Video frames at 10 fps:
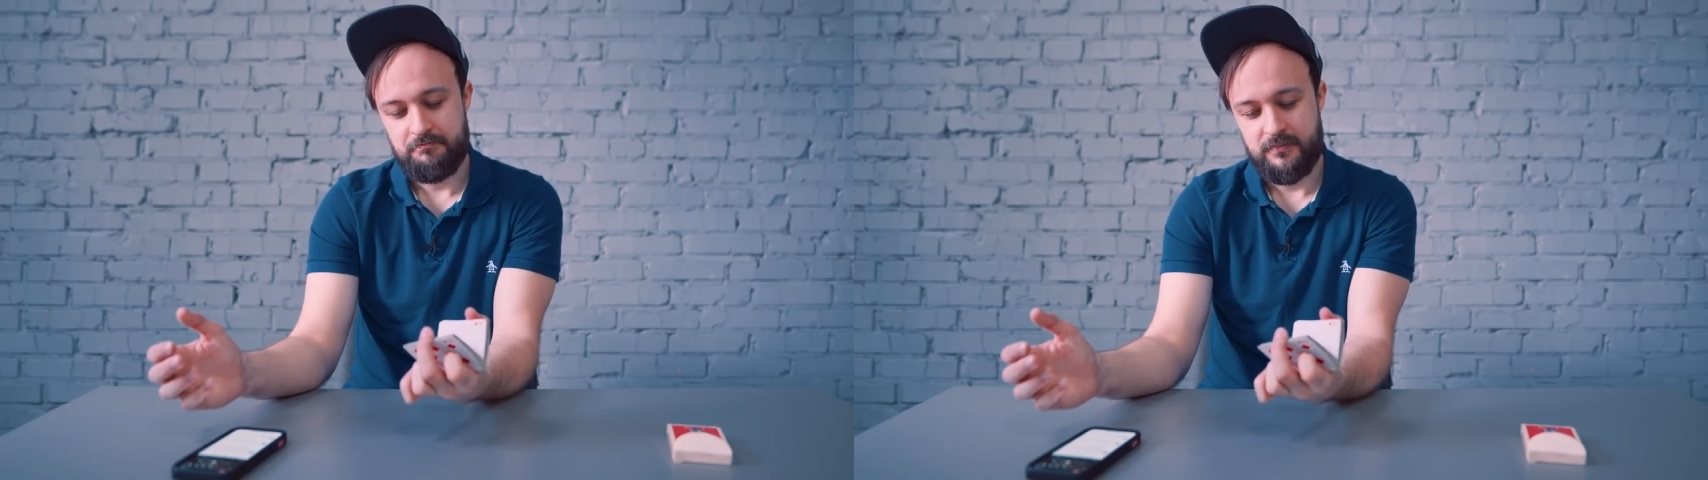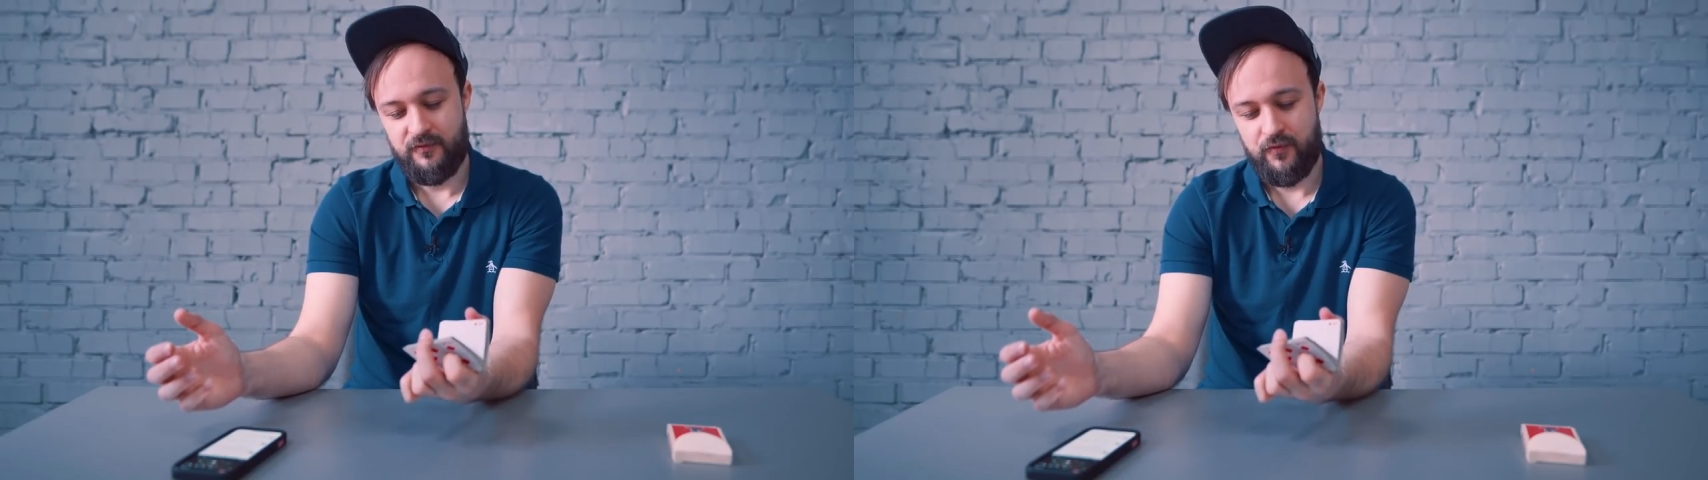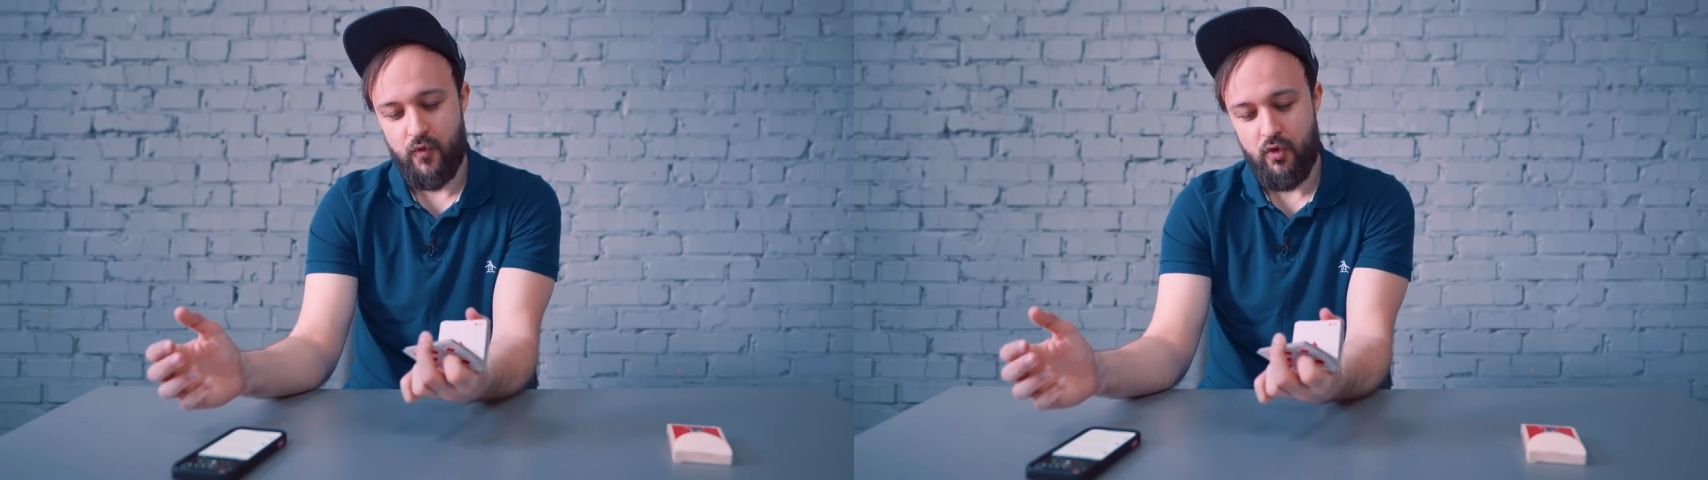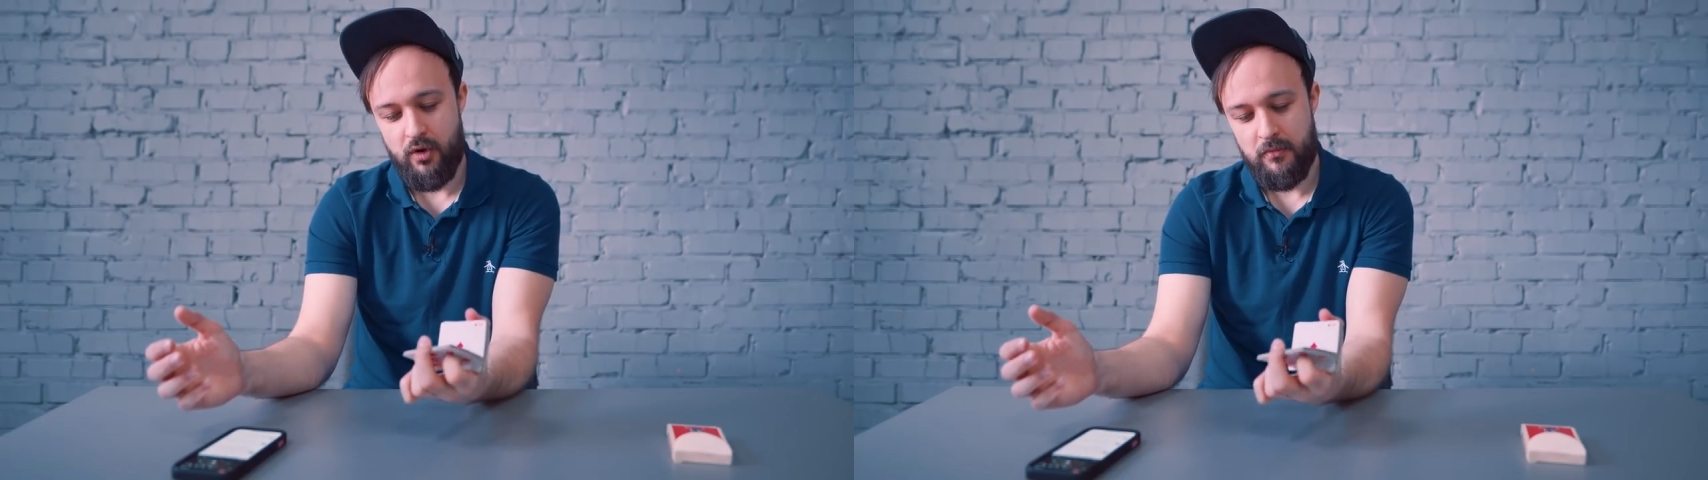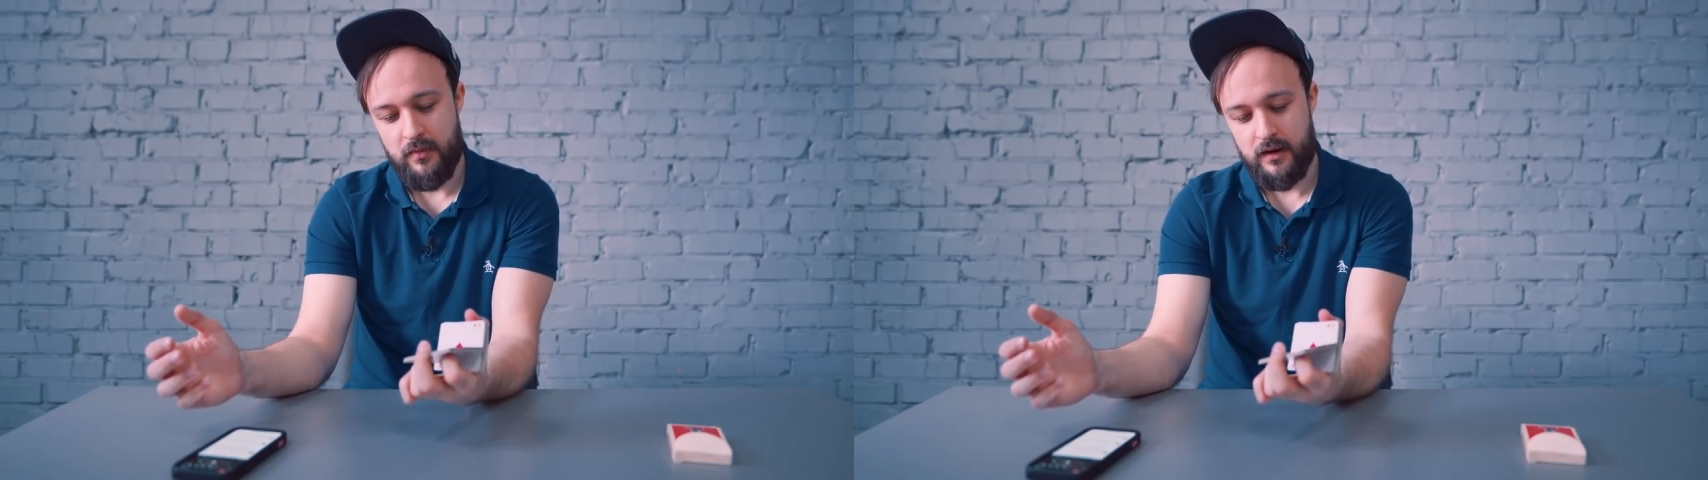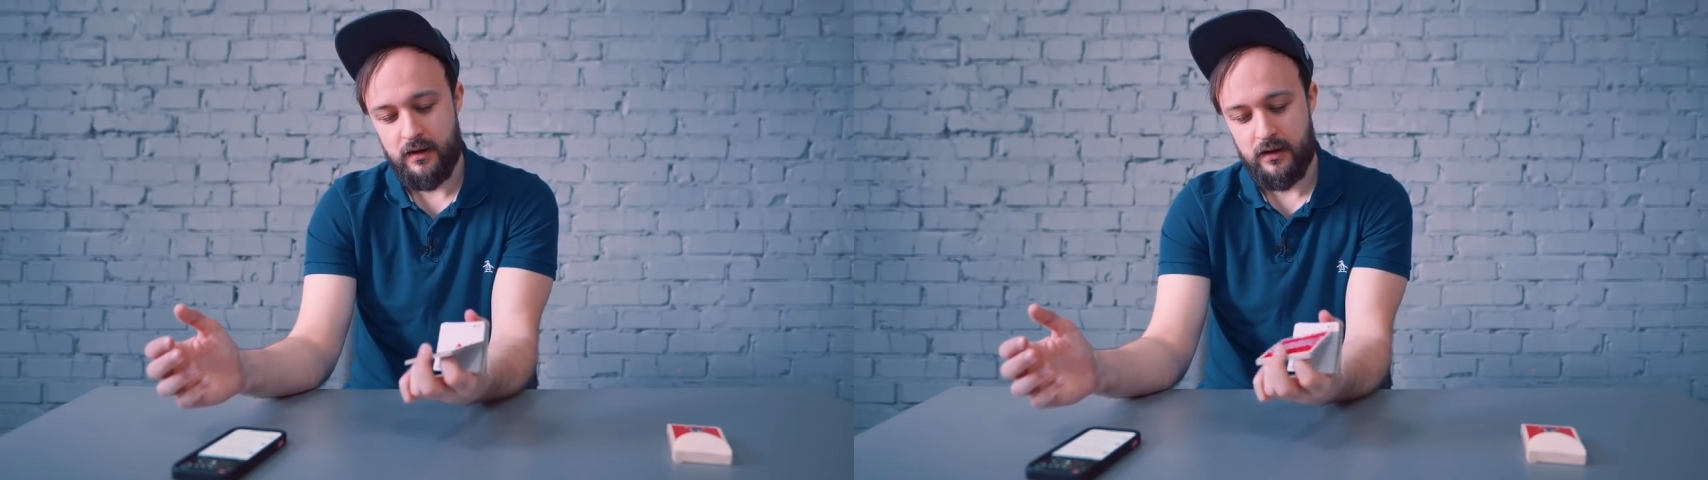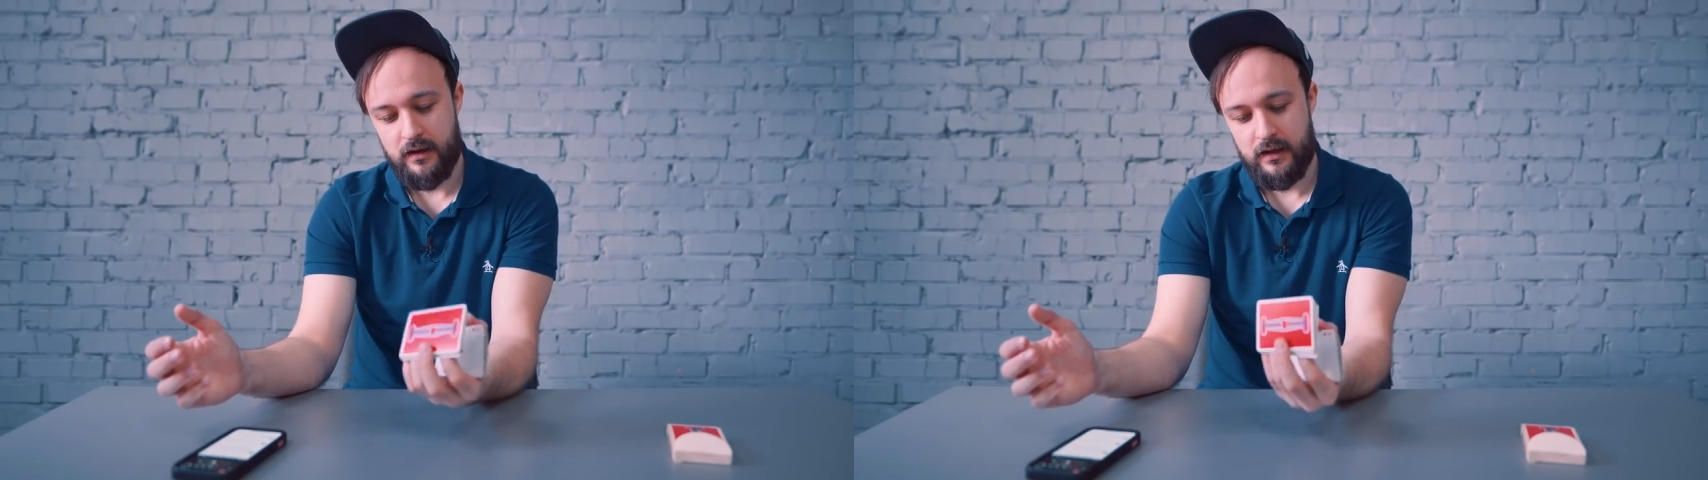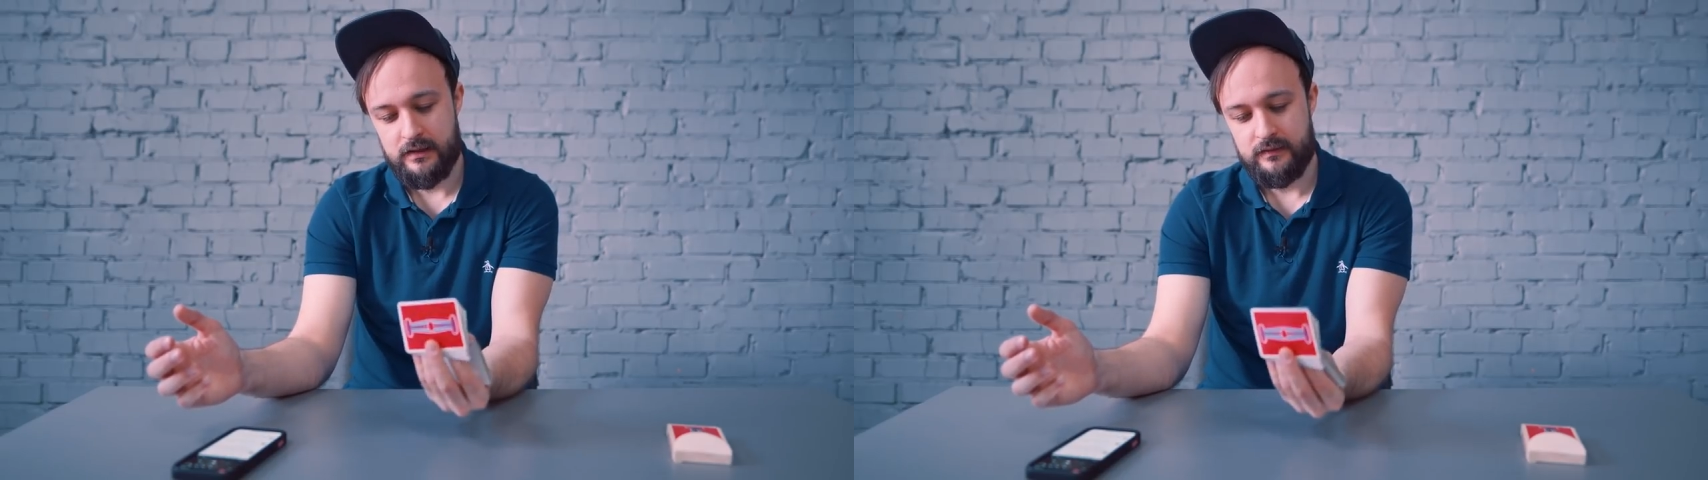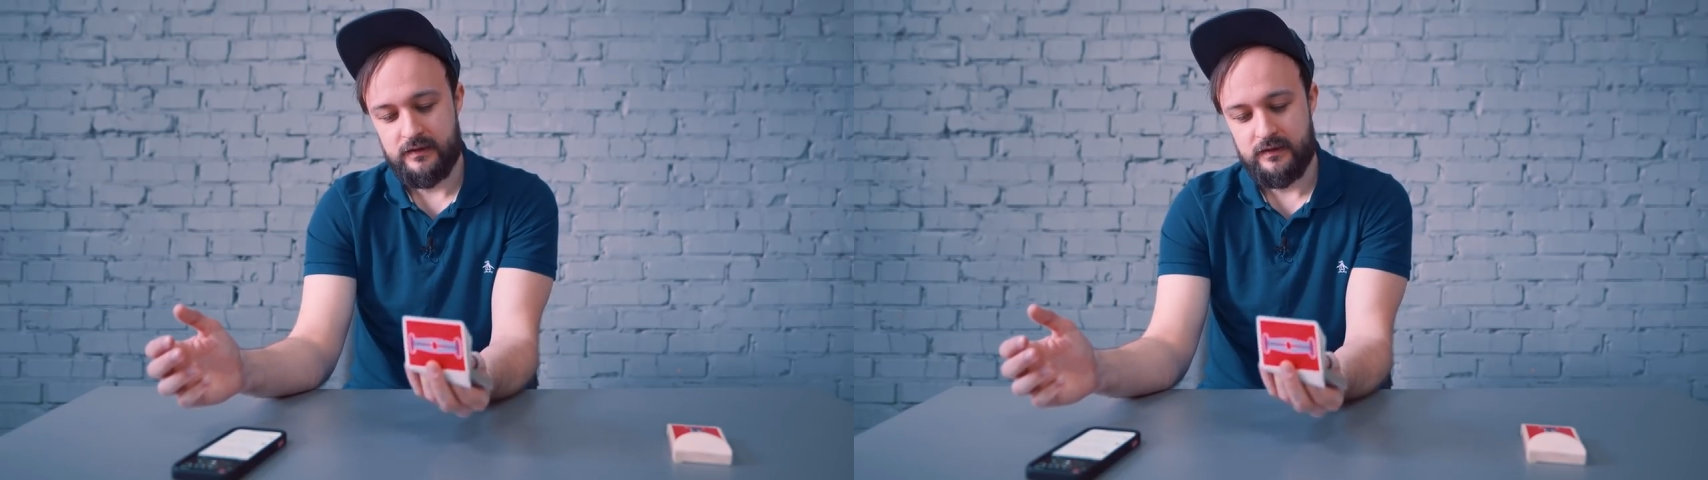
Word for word: perform uh,